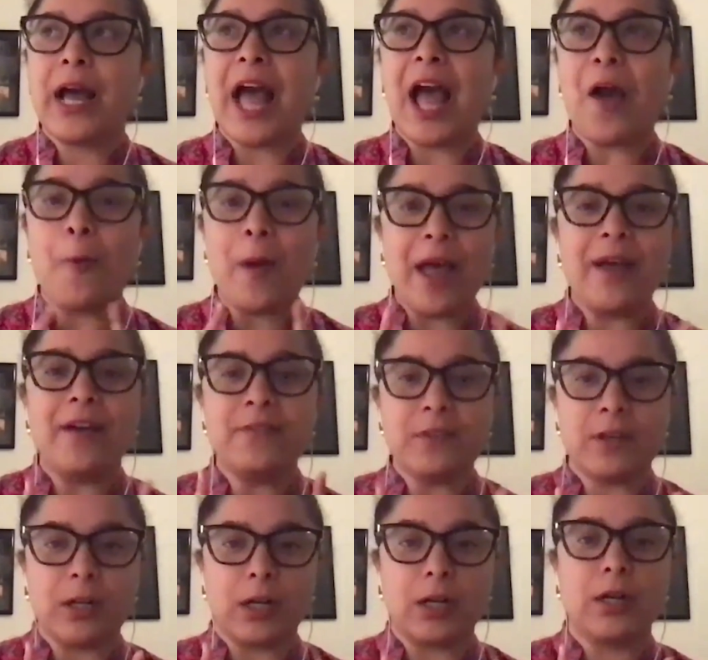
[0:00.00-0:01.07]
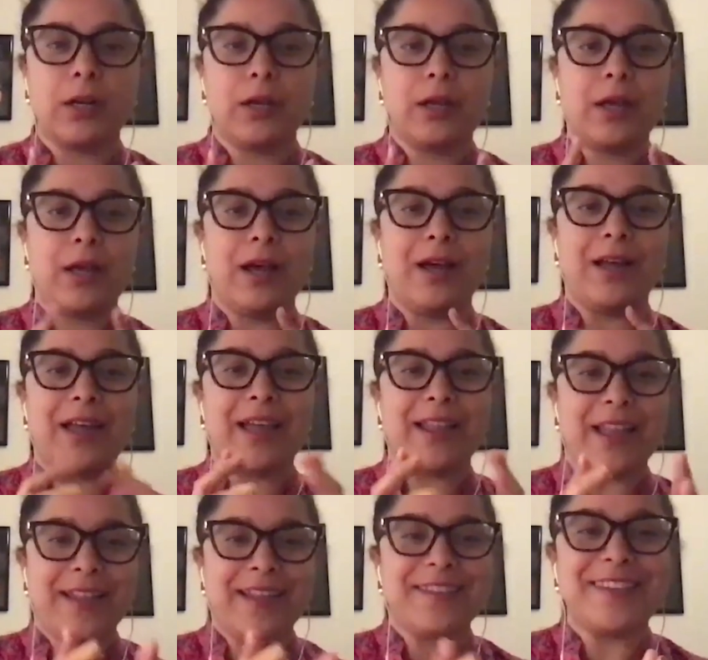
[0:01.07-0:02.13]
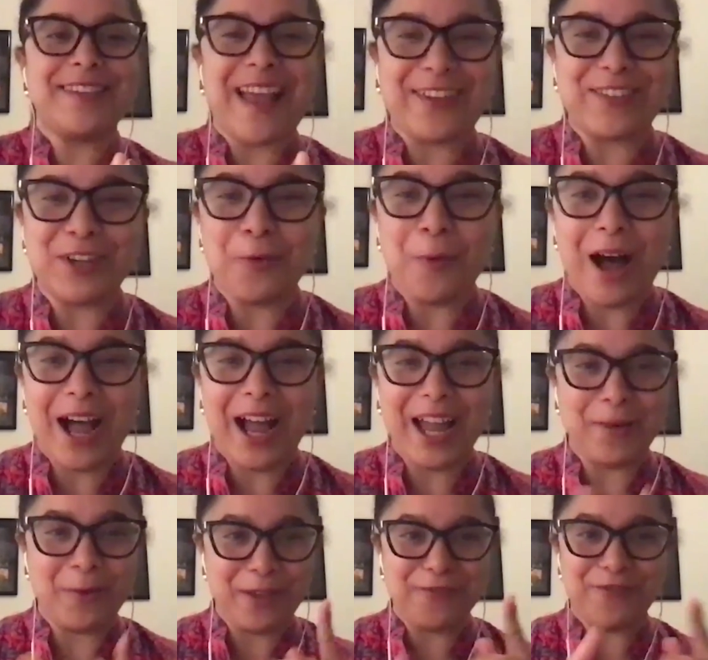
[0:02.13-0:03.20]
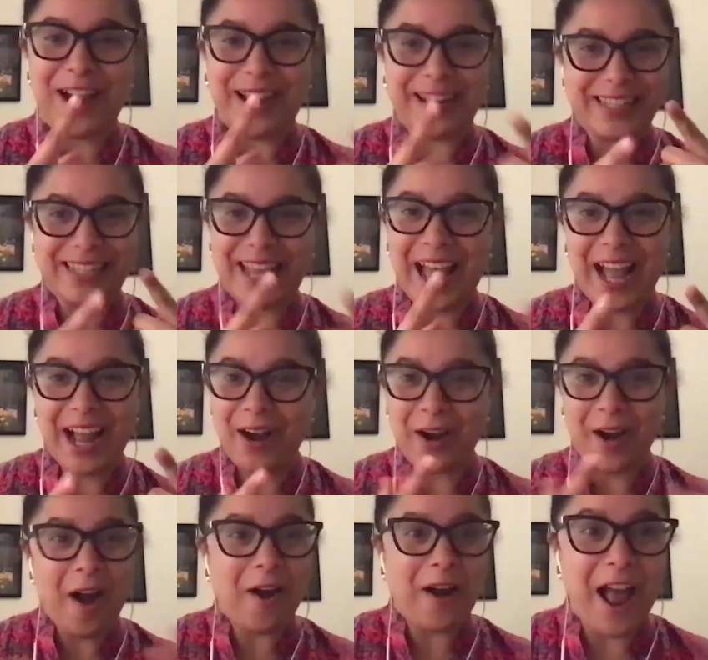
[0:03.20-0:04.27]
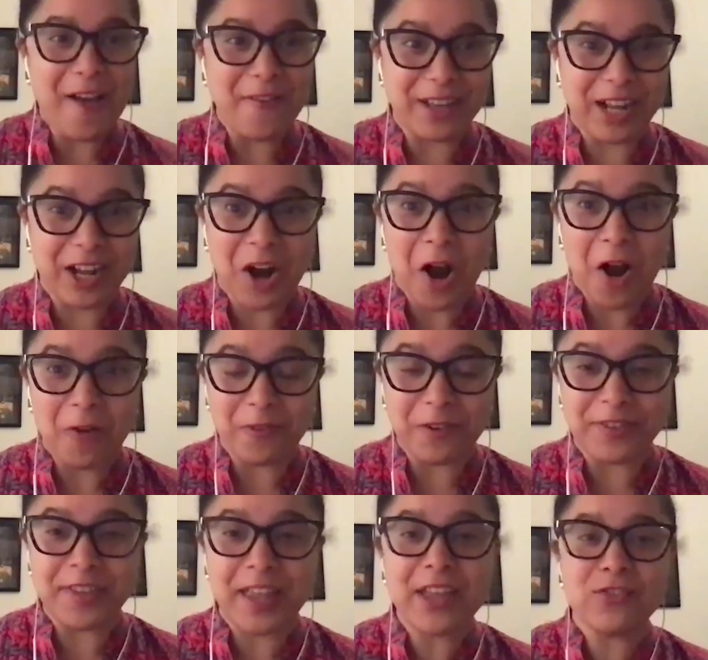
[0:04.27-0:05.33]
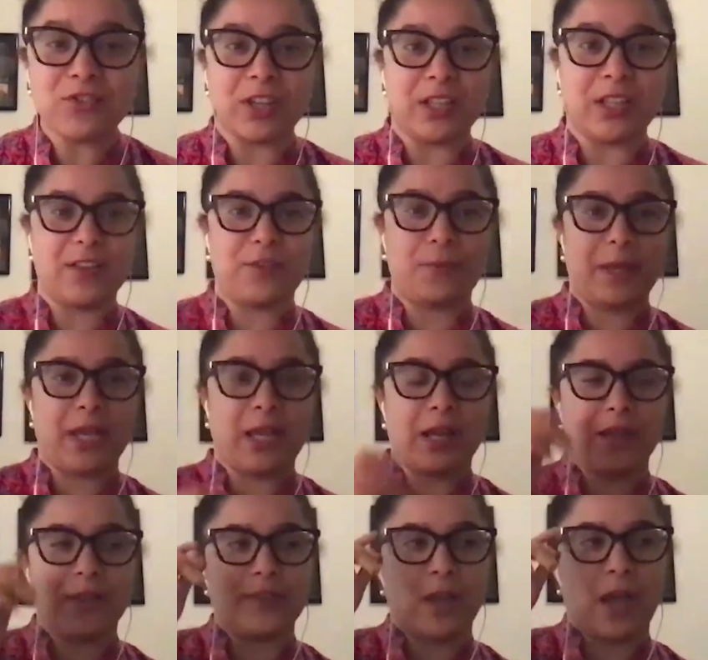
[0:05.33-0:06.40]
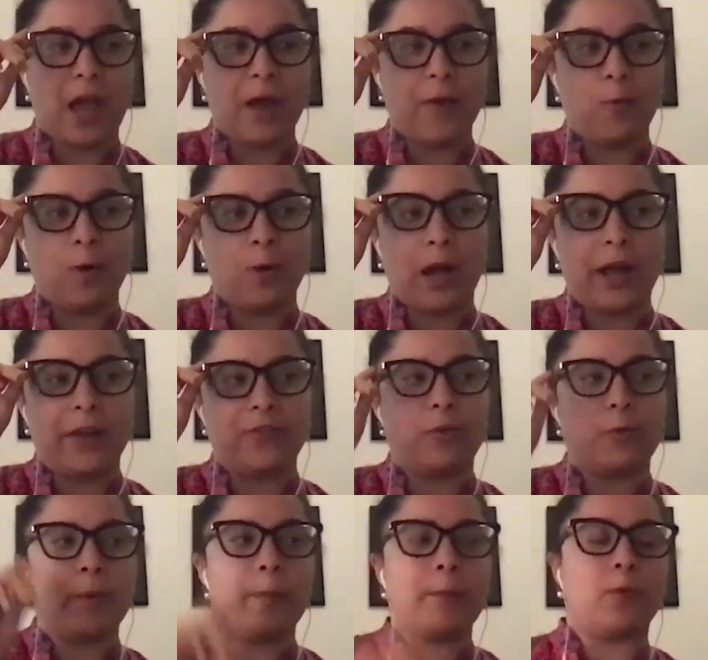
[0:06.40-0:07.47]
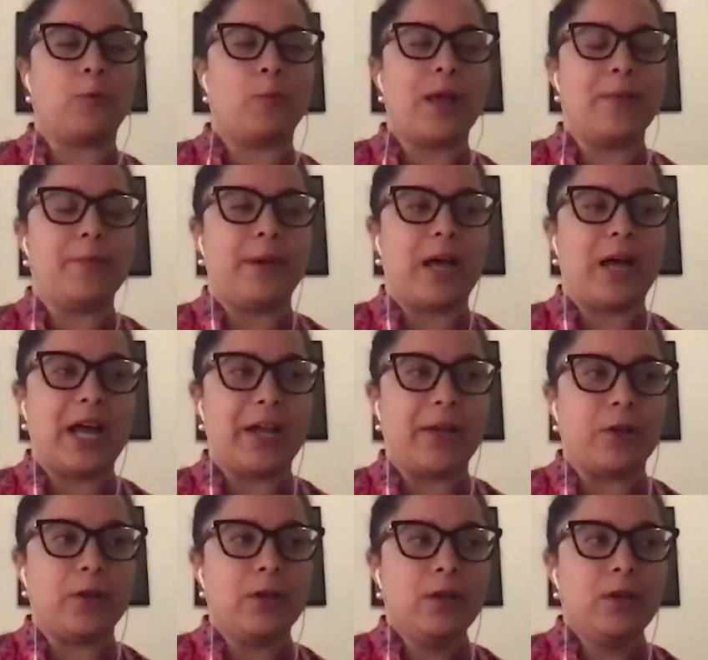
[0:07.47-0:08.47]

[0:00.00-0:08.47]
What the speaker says: However, and this is actually why we finally are having a conversation, is because I don't remember when, but I